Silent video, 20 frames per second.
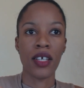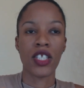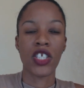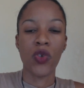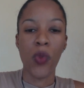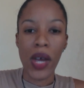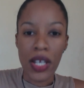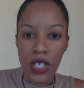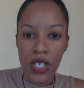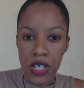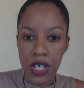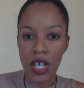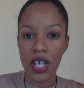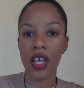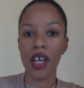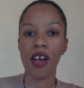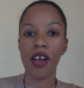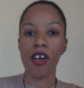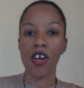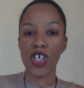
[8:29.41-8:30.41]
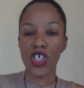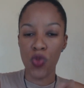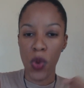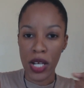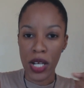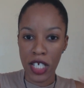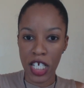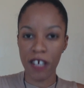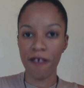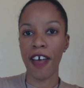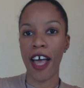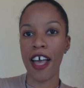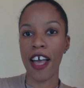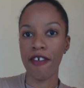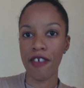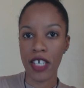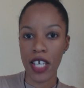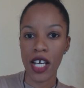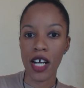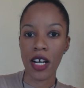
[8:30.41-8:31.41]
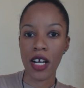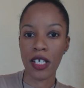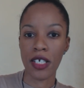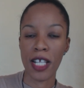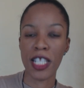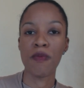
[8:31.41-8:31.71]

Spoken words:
20 years, 25 years.